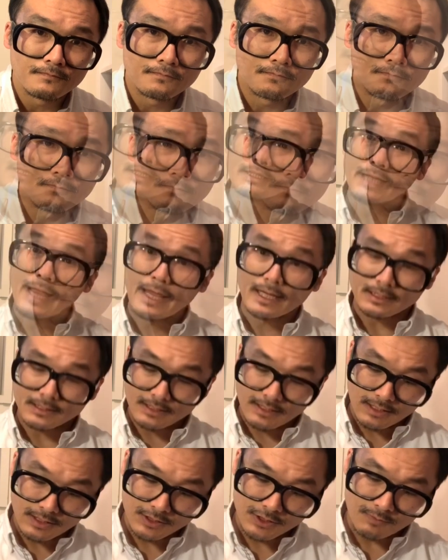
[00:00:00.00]
Next,
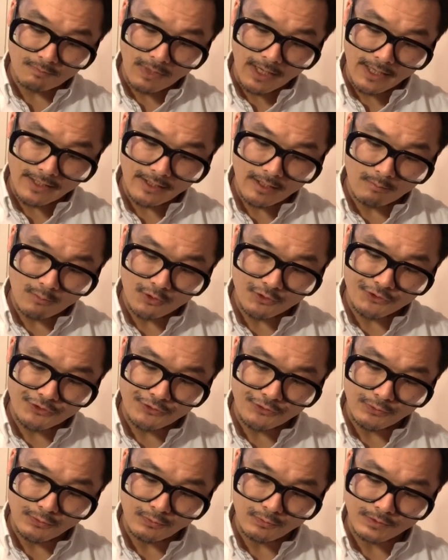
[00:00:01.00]
spy number
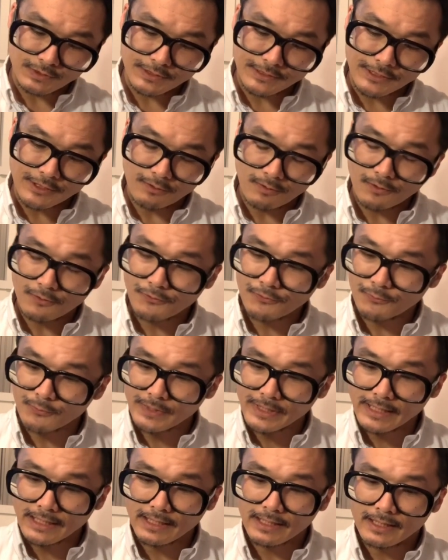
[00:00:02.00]

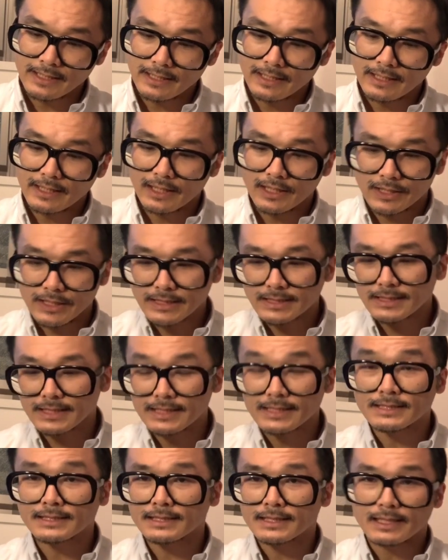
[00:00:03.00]
203. This
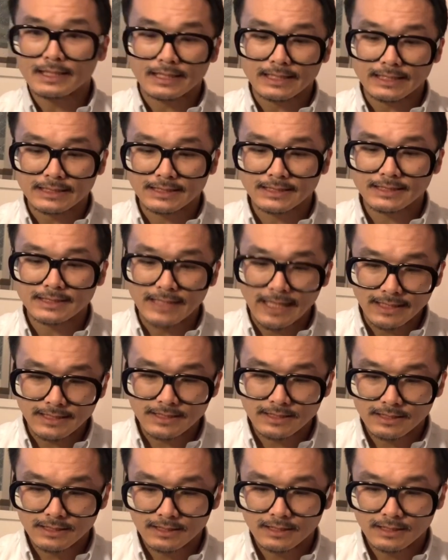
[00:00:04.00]
is the set,